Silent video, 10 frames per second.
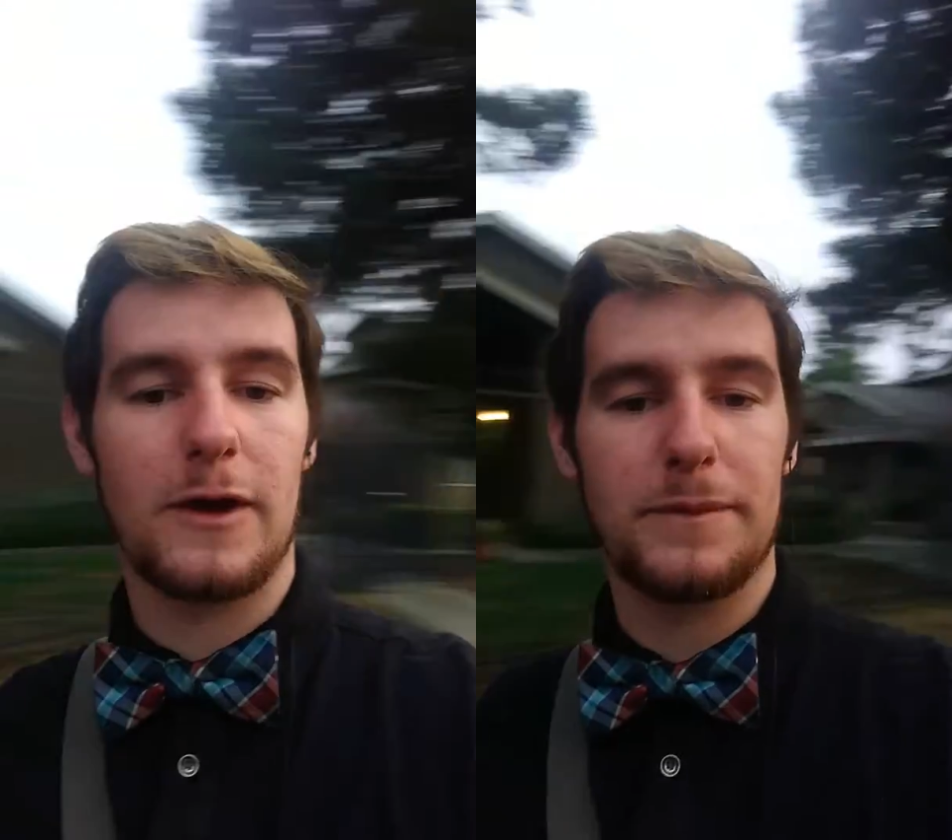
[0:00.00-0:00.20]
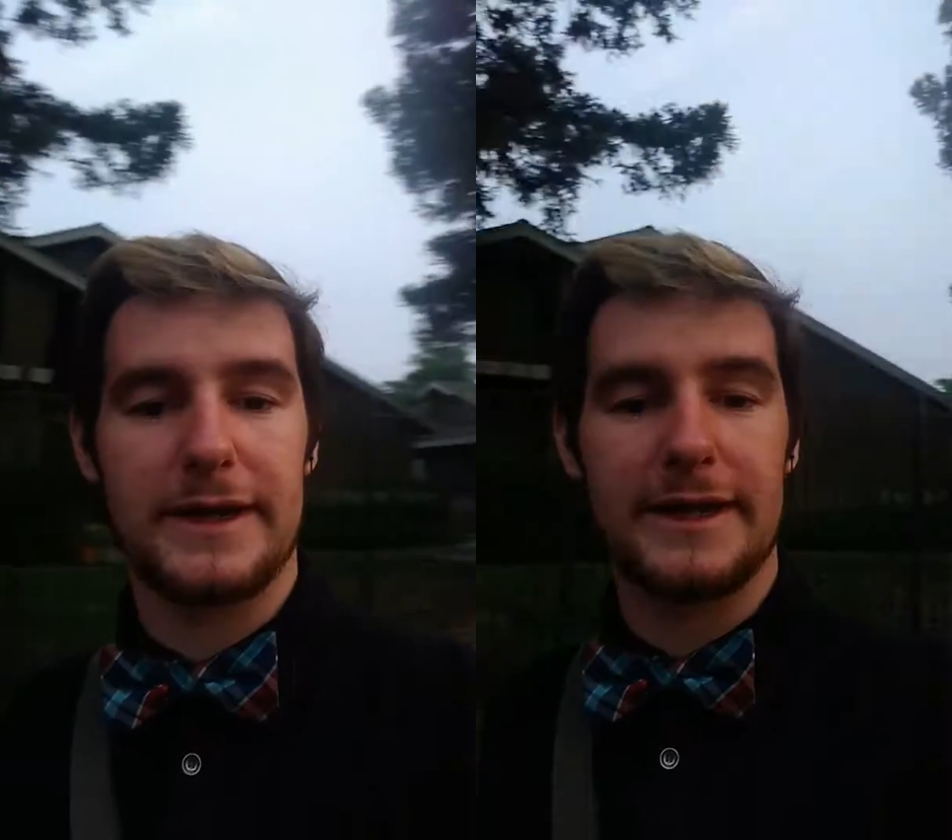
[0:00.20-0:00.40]

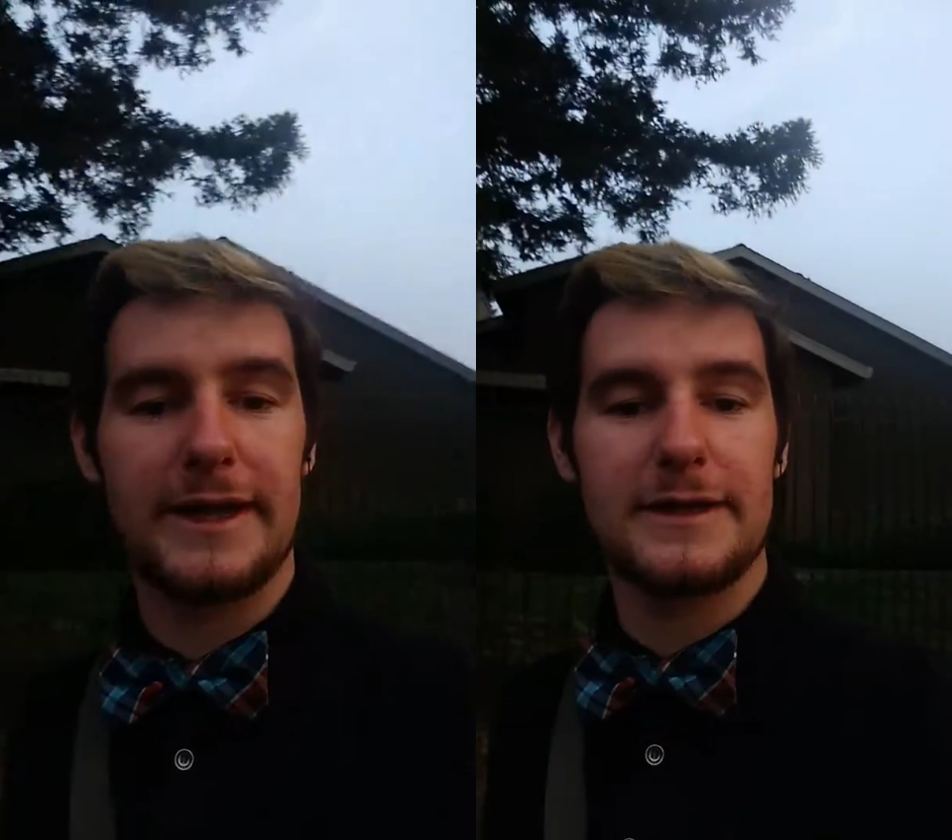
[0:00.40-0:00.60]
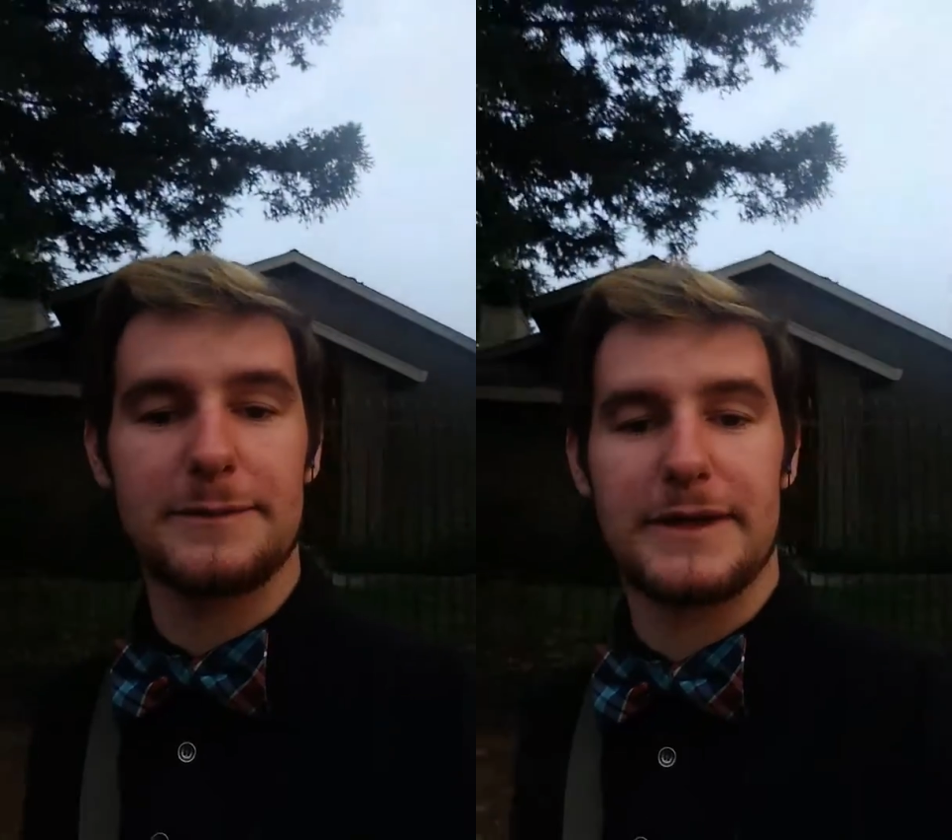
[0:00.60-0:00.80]
they can
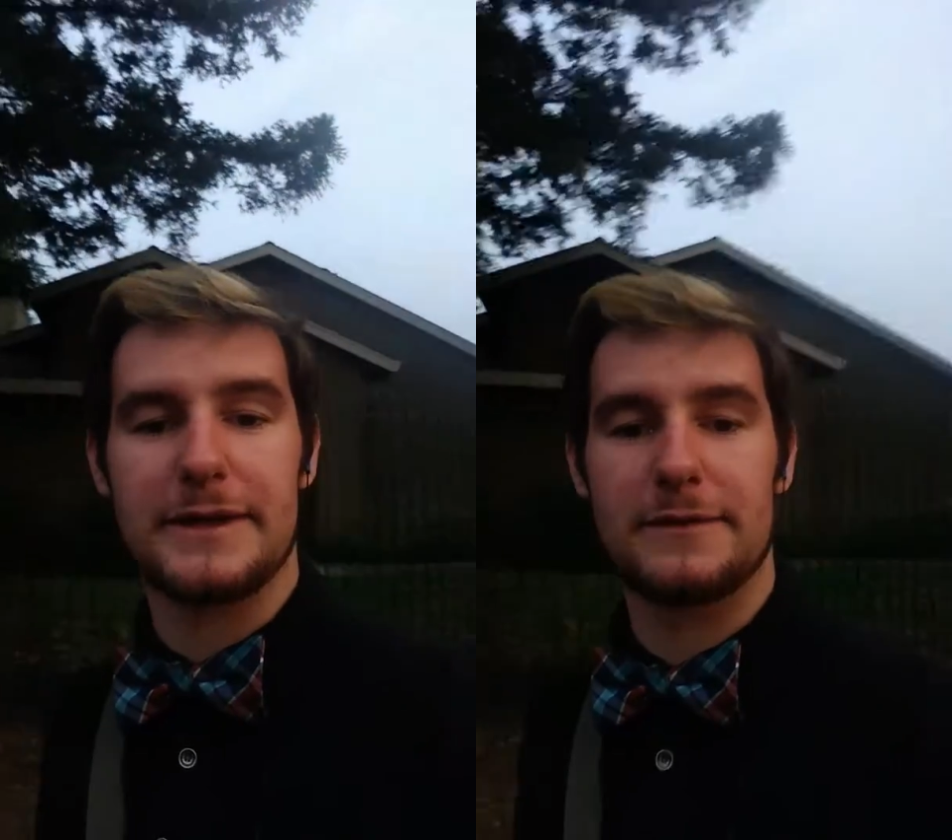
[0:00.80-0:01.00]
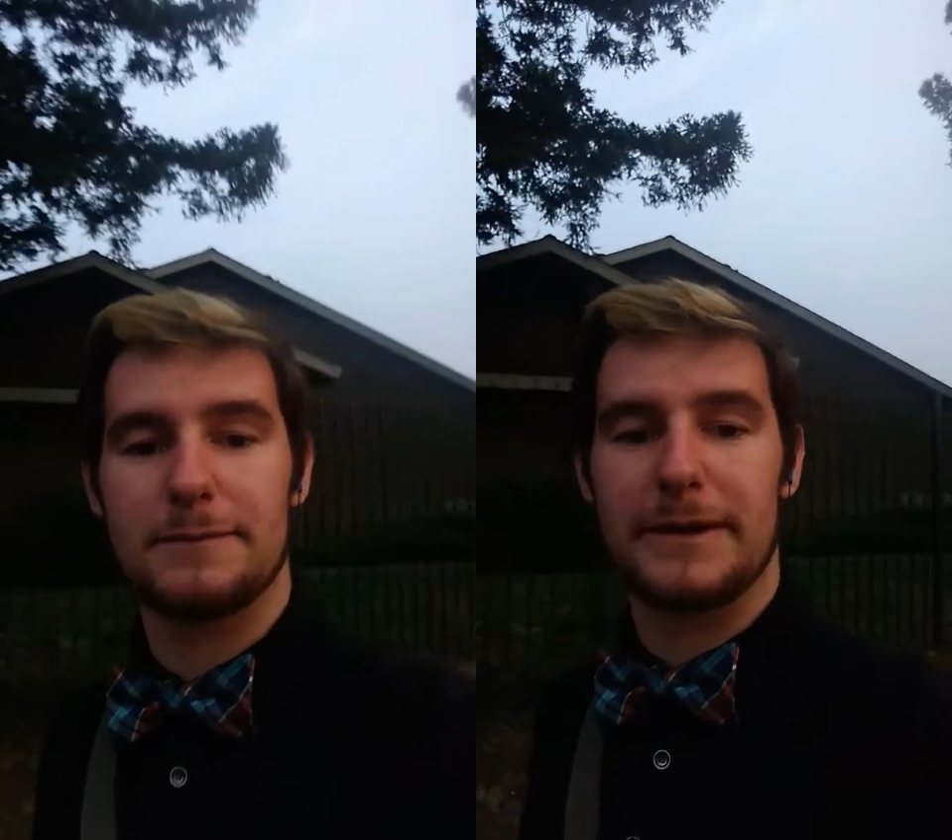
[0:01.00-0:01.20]
get. Let me get
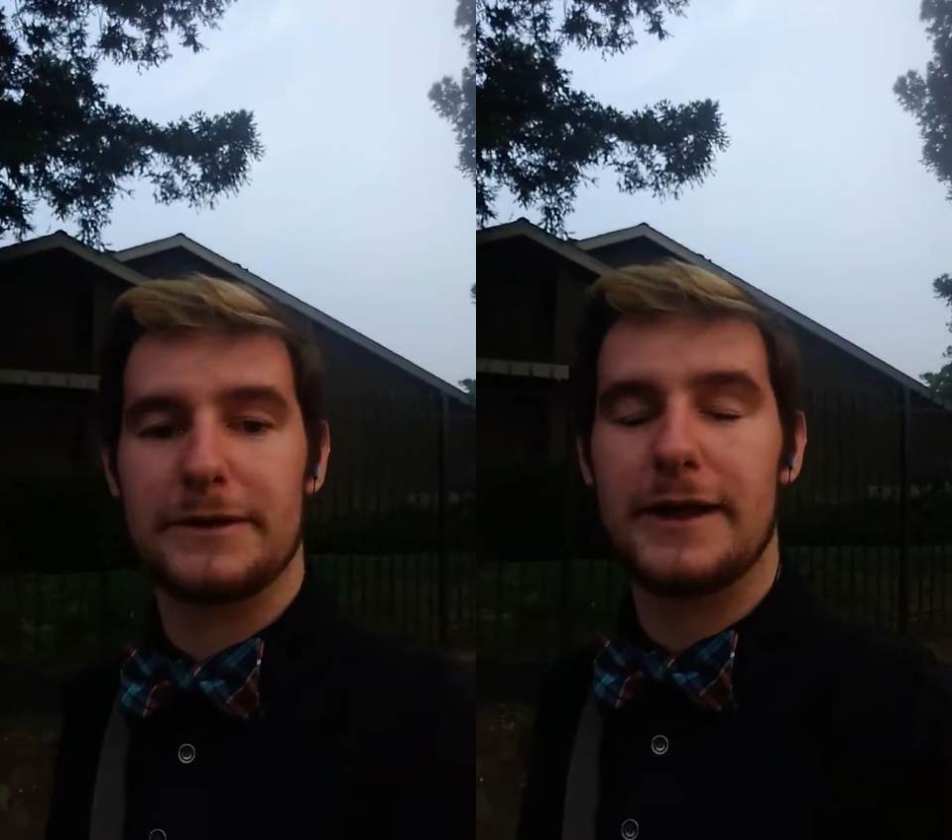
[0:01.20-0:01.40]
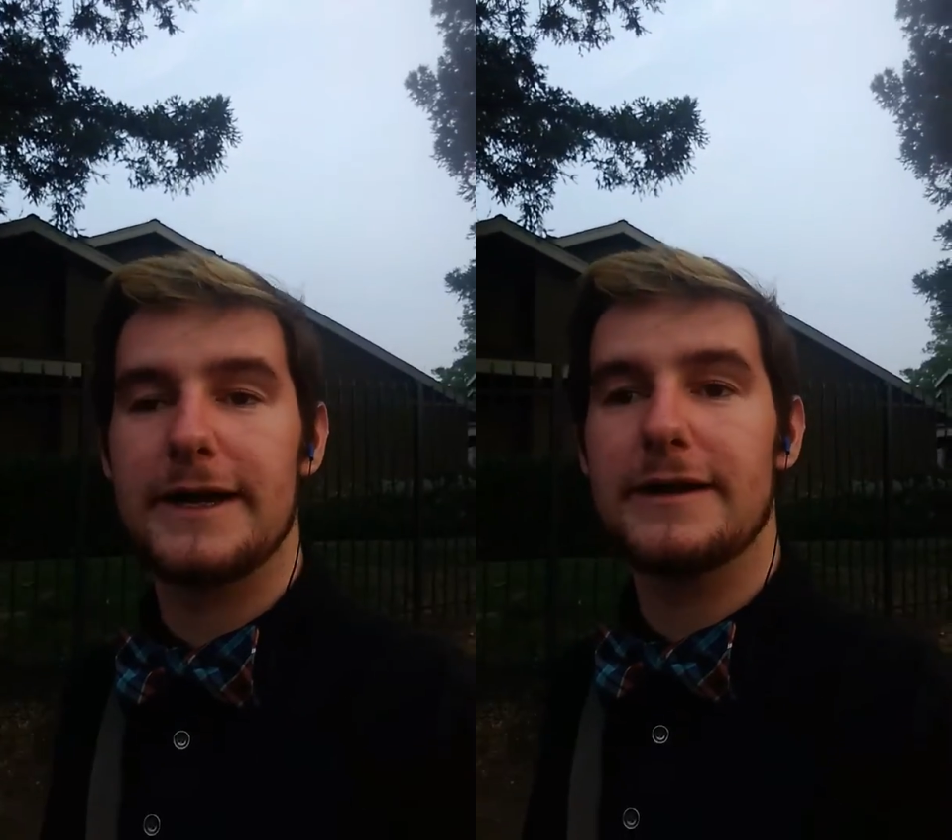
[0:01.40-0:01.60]
better
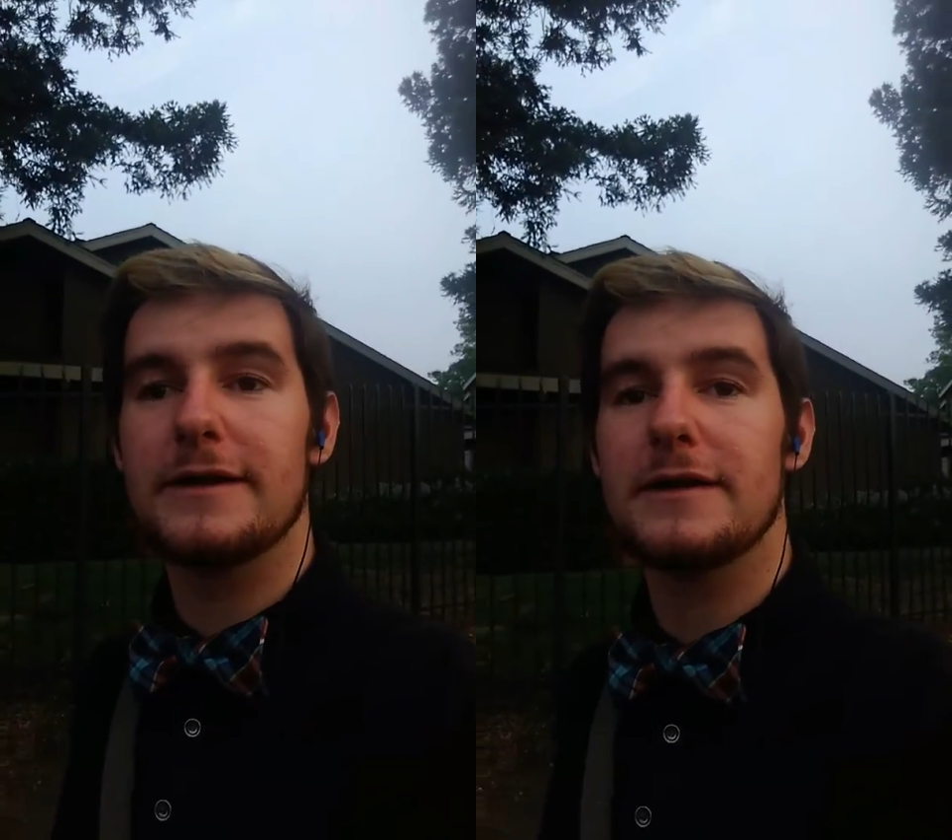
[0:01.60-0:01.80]
light.